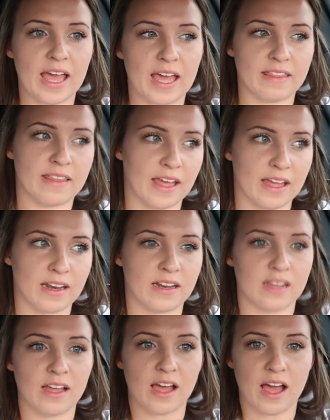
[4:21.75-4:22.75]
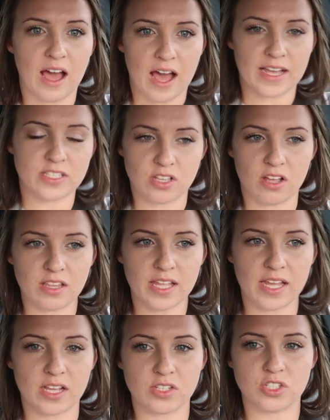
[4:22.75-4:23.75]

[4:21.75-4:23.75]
and then I saw like